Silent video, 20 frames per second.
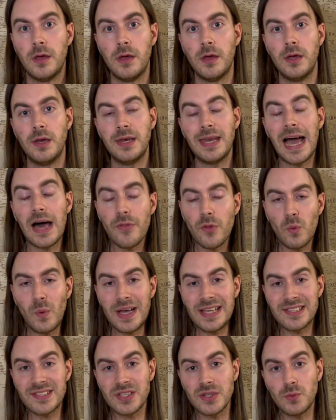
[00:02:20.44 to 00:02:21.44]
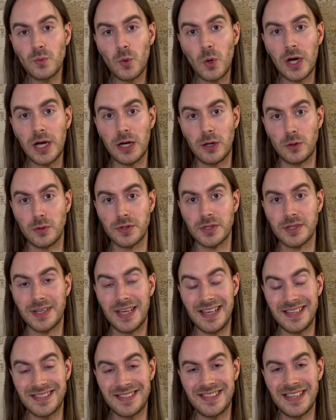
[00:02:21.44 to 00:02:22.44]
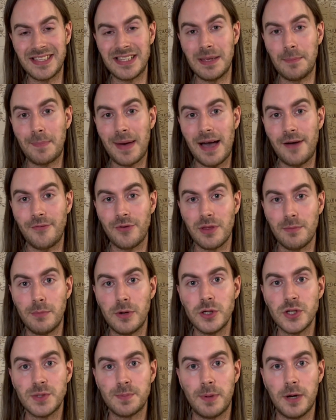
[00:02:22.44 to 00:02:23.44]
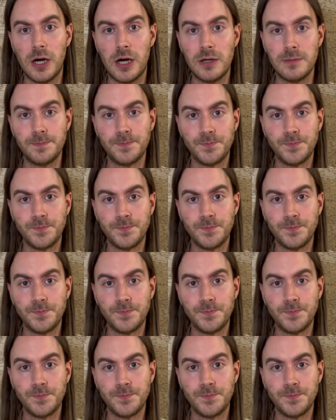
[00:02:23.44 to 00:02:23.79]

Now, the Western world is sitting back for the most part